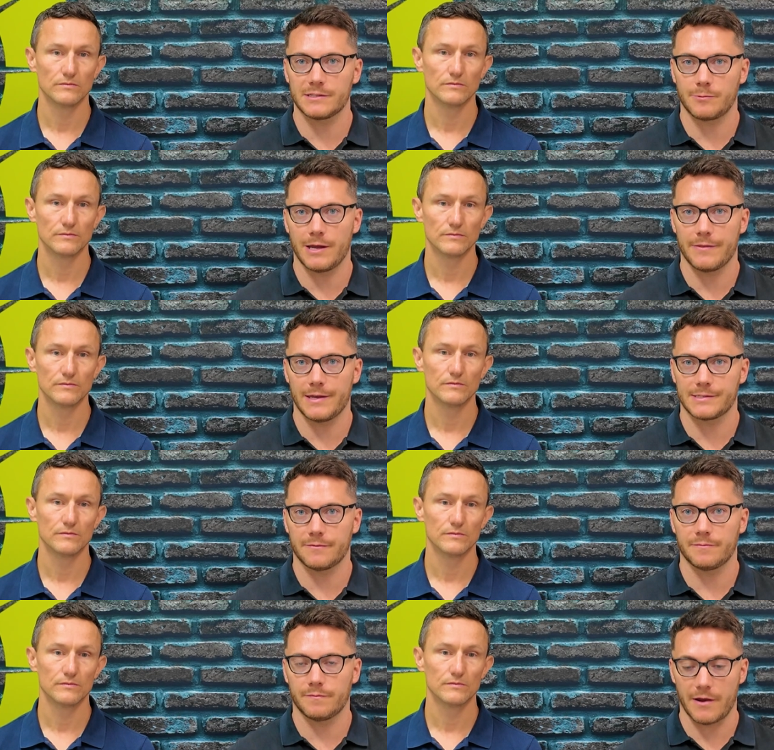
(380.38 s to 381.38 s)
Speaker 1: is where there's a
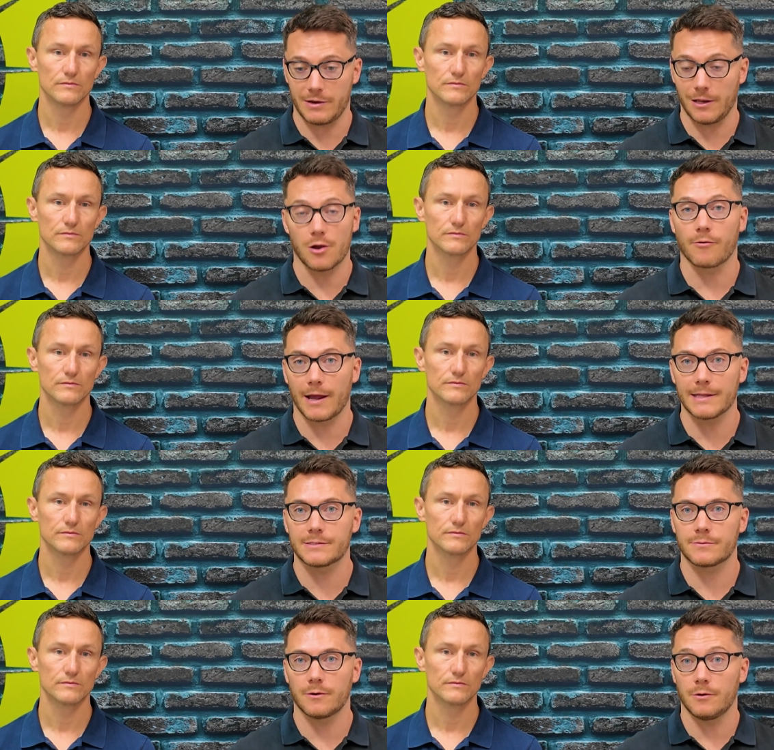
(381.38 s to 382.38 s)
very low
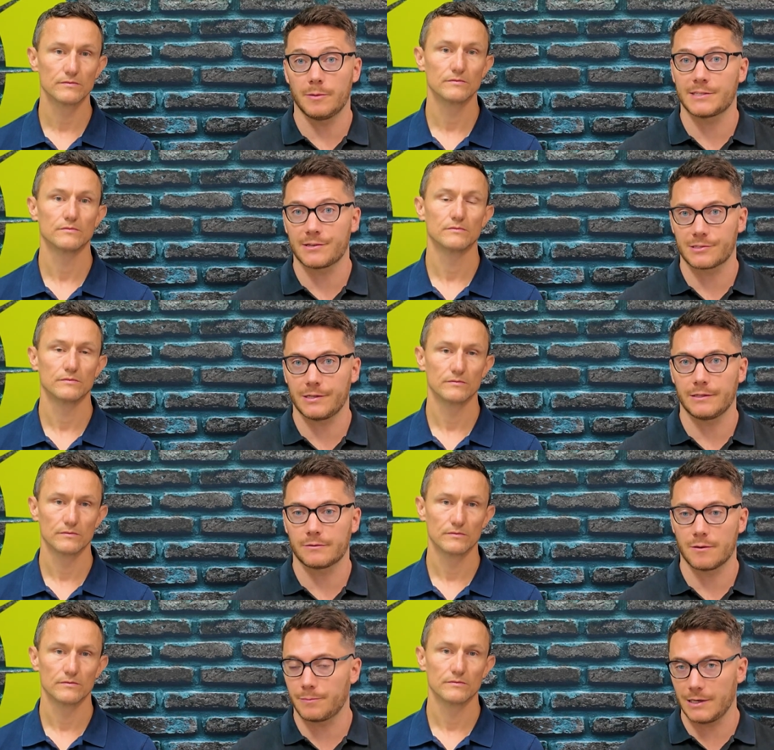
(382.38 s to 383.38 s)
rate or potentially
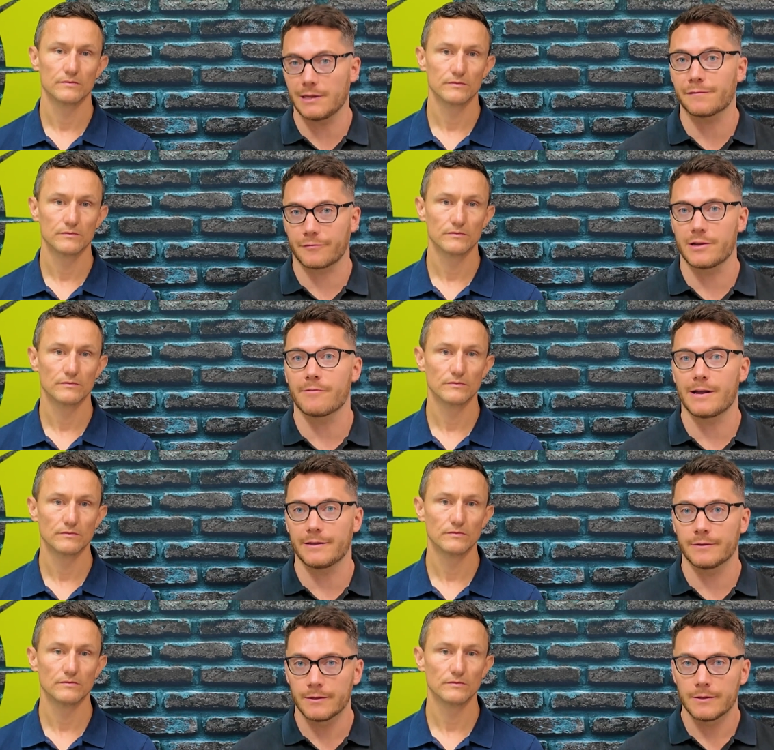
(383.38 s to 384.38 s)
completely free
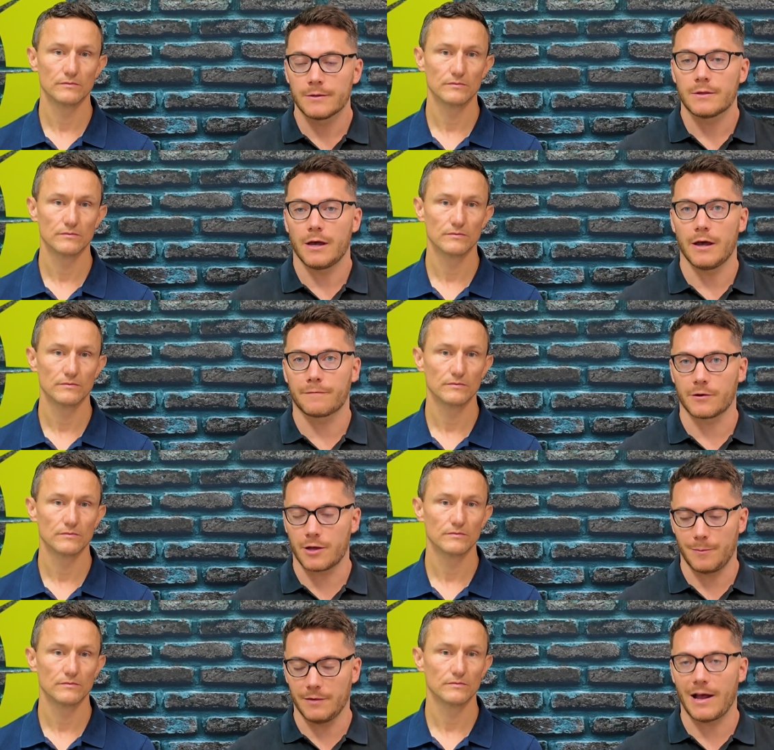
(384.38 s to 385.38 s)
rate uh, for a
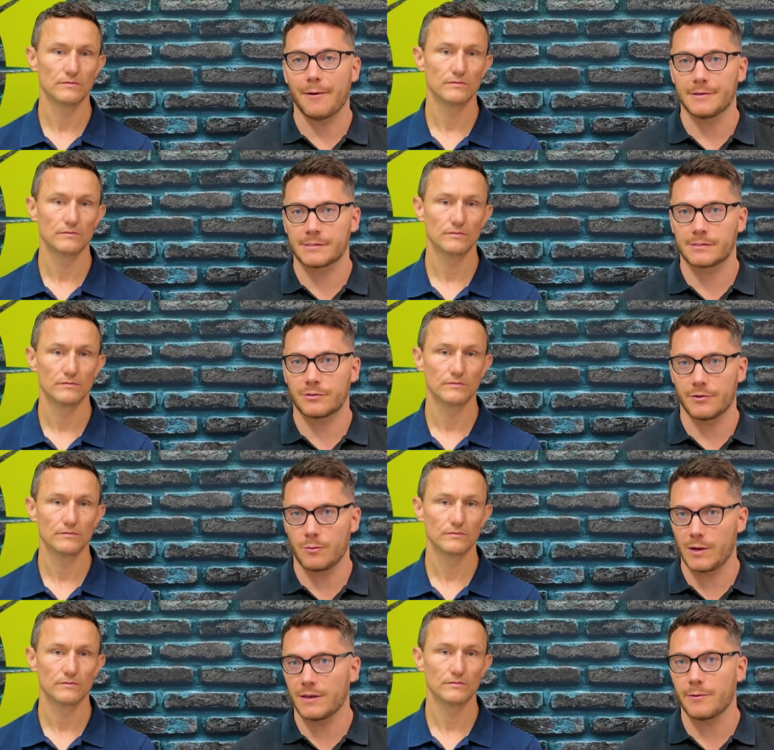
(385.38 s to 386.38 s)
couple of hours during a
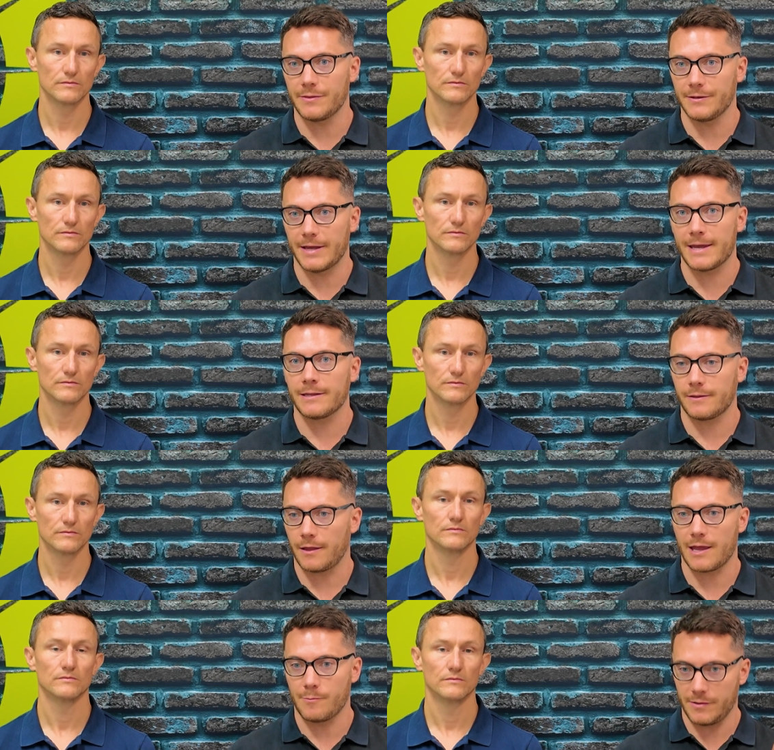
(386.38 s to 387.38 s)
window in the day,
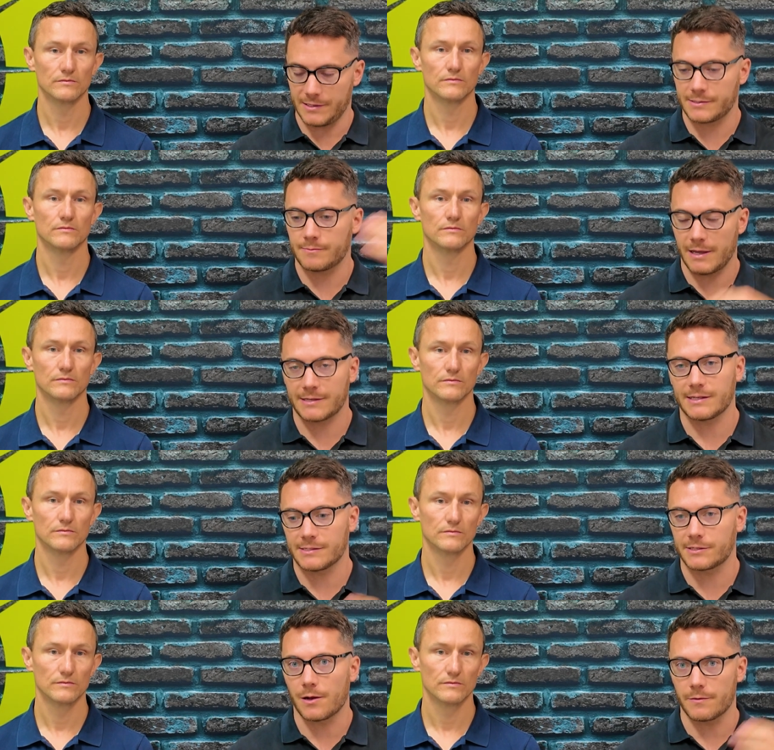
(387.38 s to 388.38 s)
again when there's excess
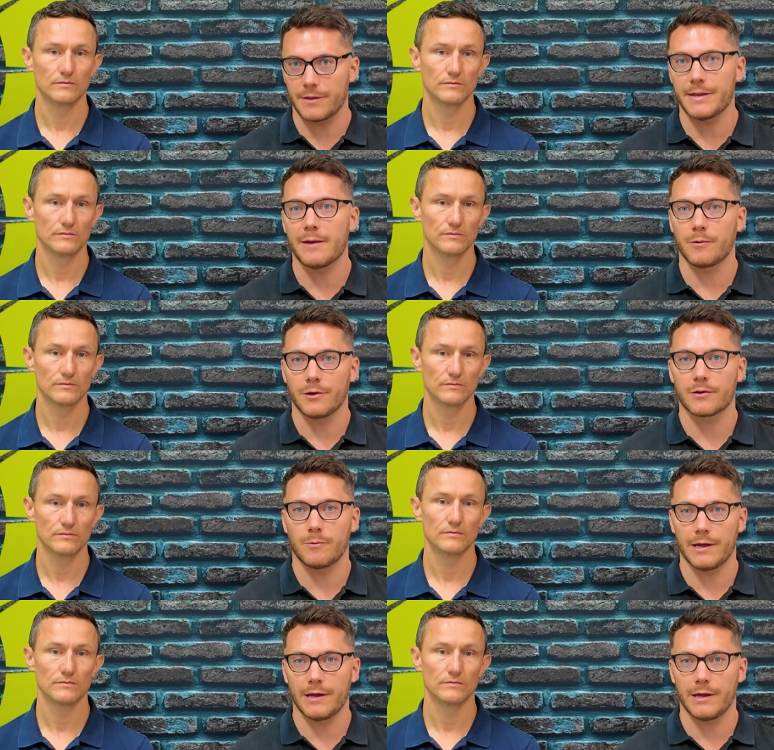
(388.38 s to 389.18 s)
solar in the network